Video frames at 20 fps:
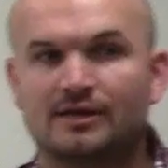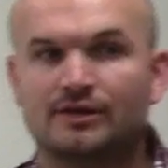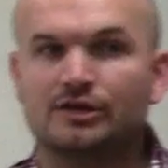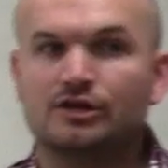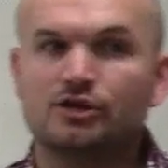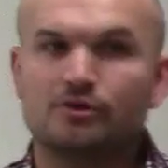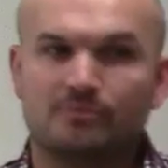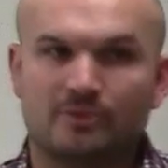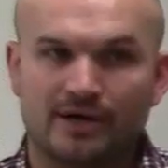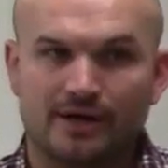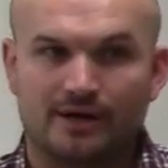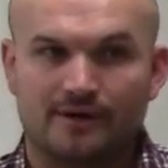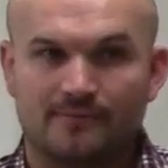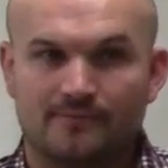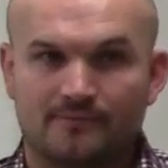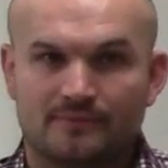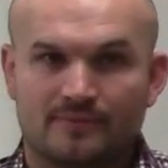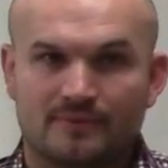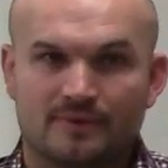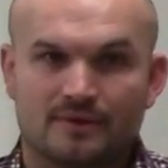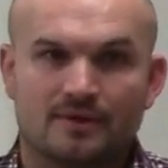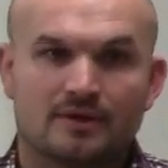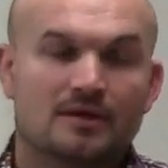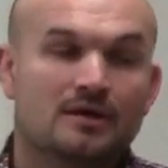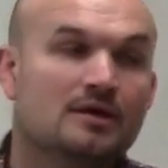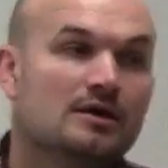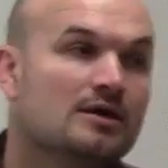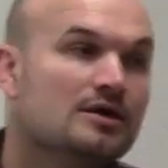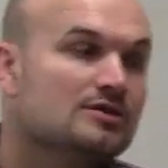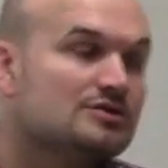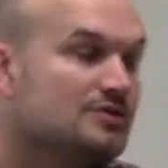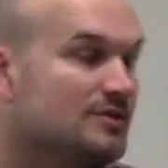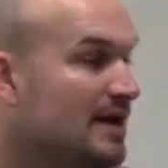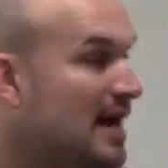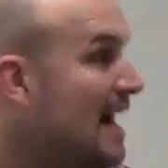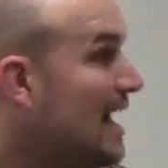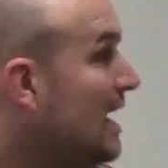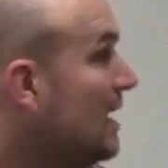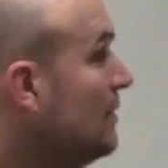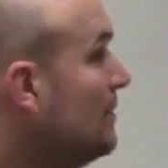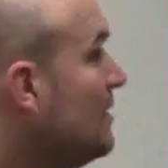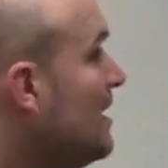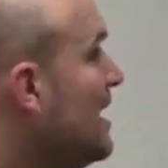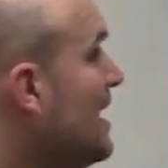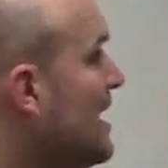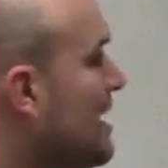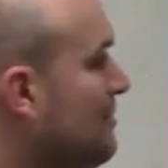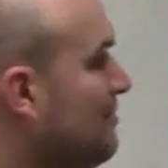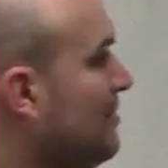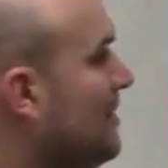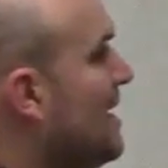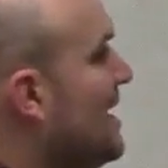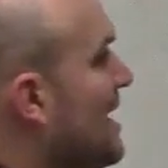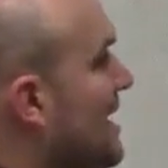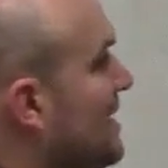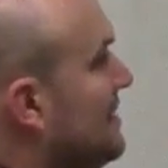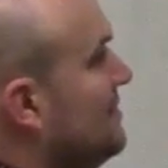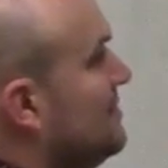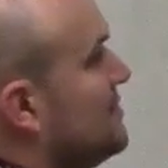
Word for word: in the numerator. So now I apply